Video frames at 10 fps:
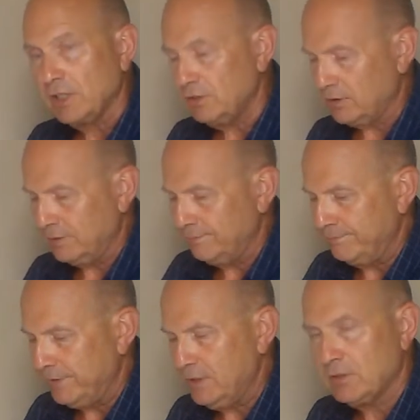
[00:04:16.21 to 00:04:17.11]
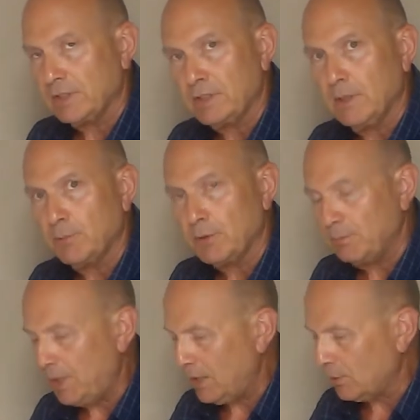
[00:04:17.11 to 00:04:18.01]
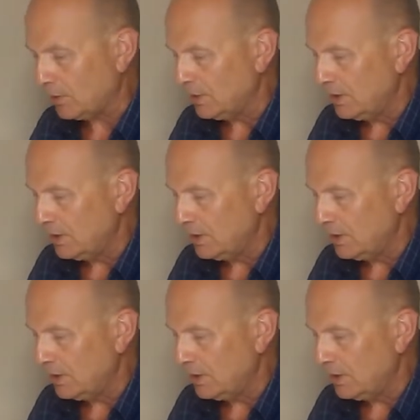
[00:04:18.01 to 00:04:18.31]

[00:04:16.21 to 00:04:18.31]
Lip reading: You could easily double the power